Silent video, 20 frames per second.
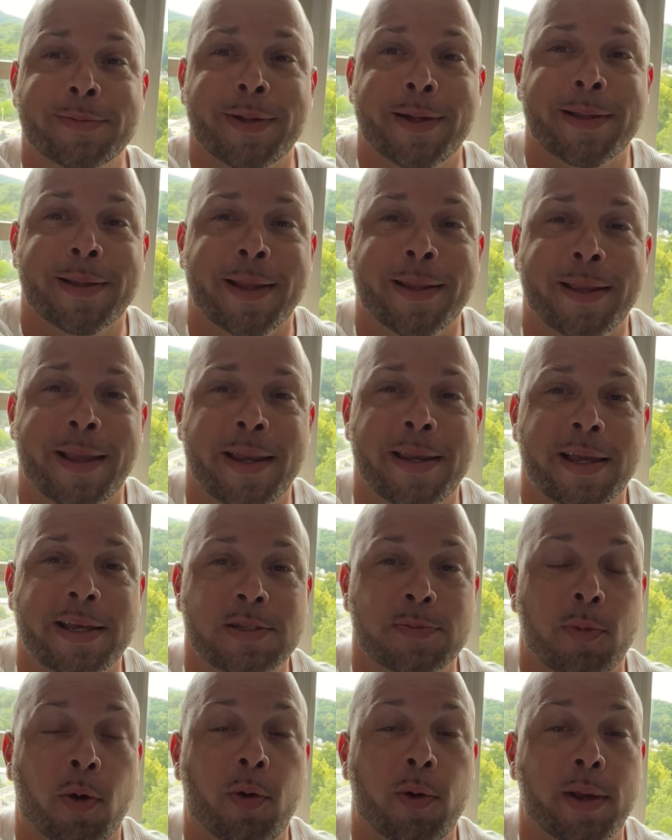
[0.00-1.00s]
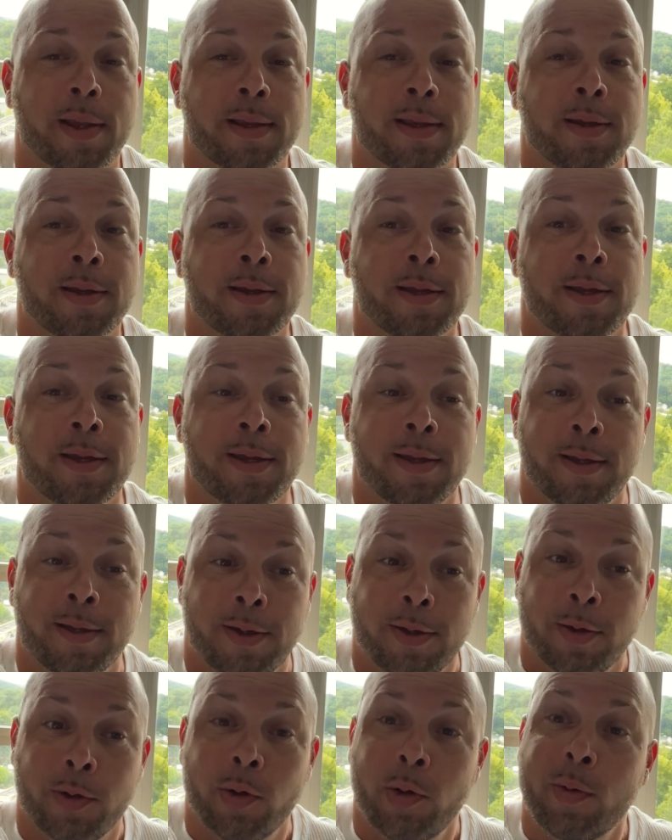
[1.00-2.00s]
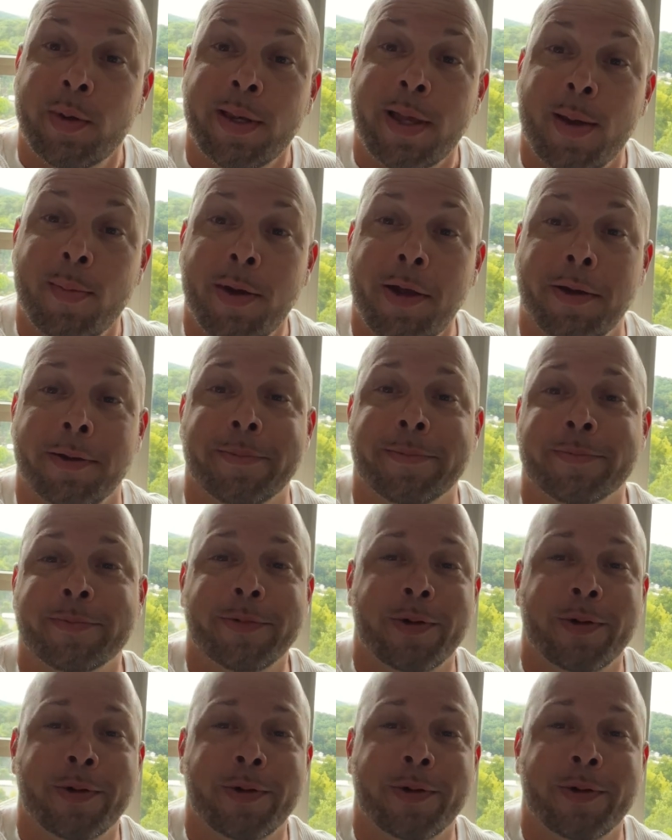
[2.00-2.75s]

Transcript: And then that next morning, we went and got married.